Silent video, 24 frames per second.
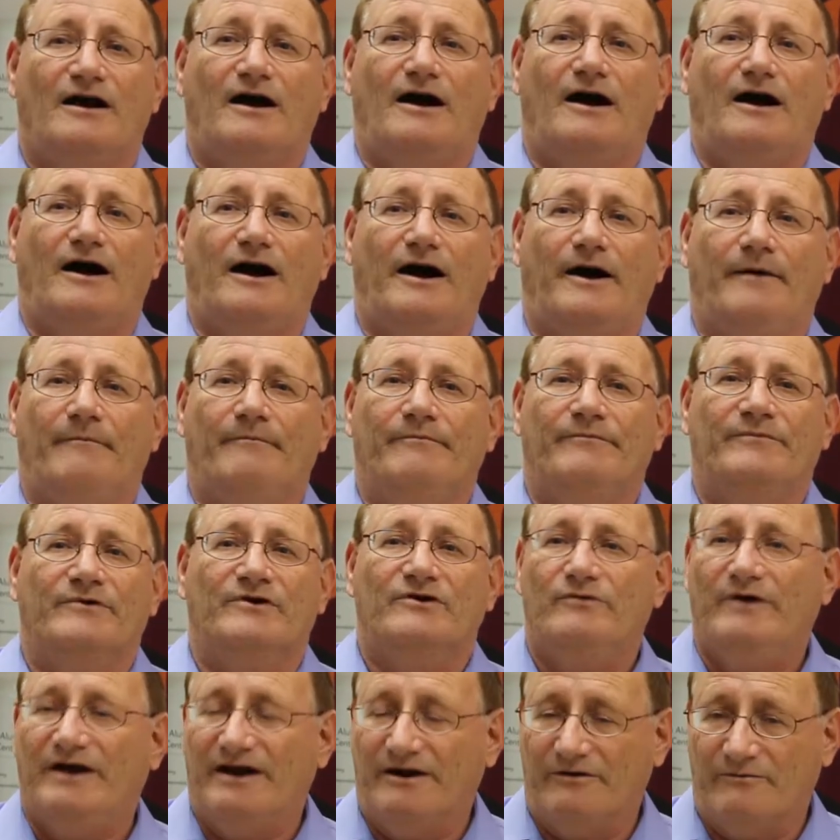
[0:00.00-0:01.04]

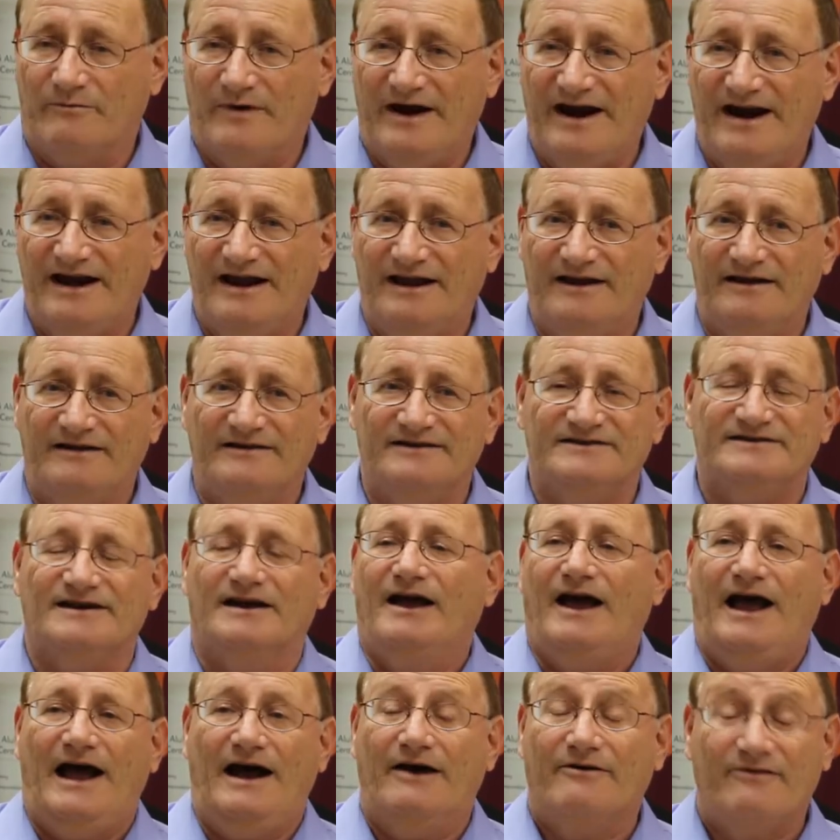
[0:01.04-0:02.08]
credit ratings,
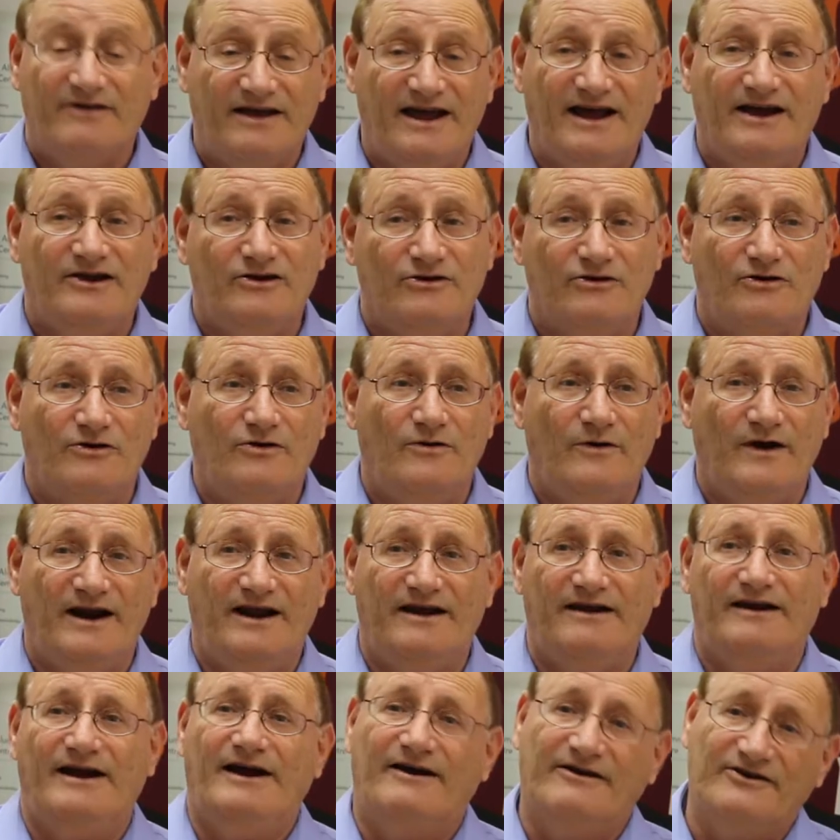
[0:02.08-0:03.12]
how to get your
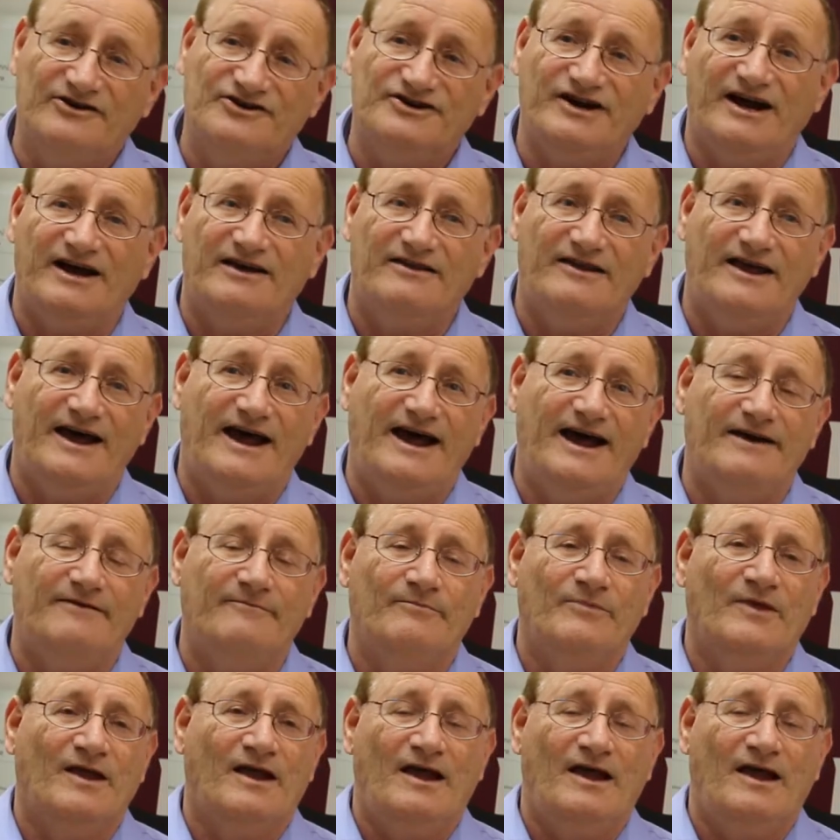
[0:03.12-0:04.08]
credit, how to check that.